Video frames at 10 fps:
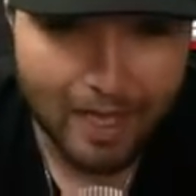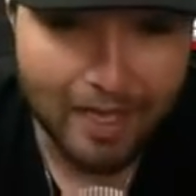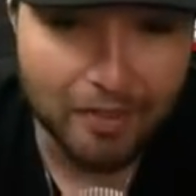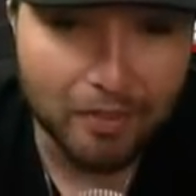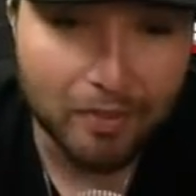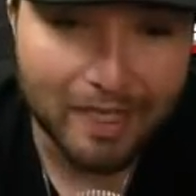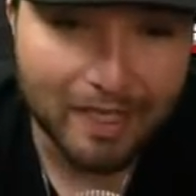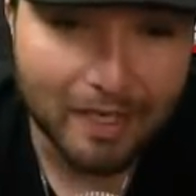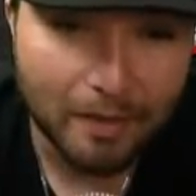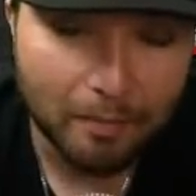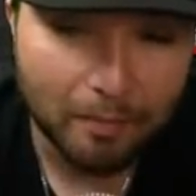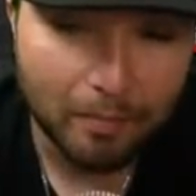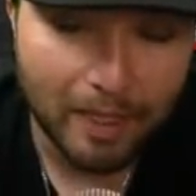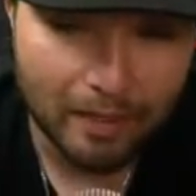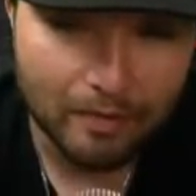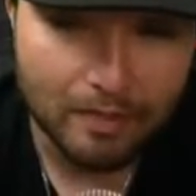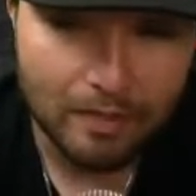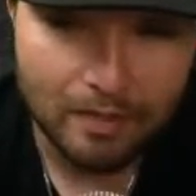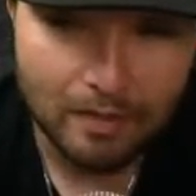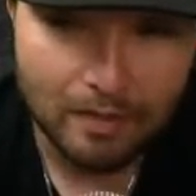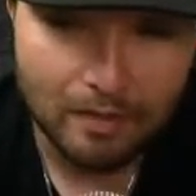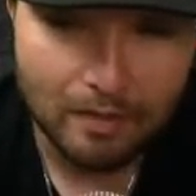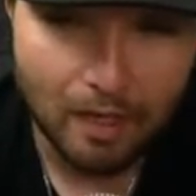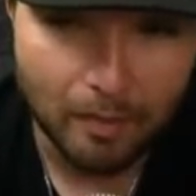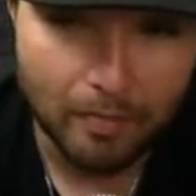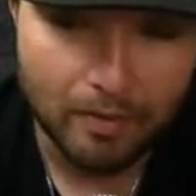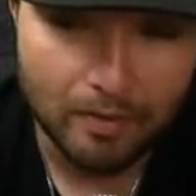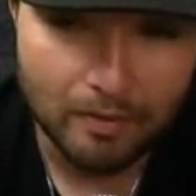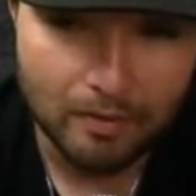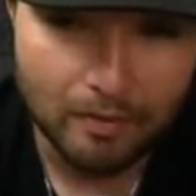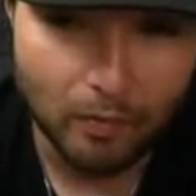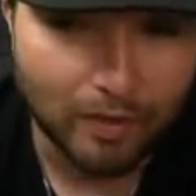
had 3 players up with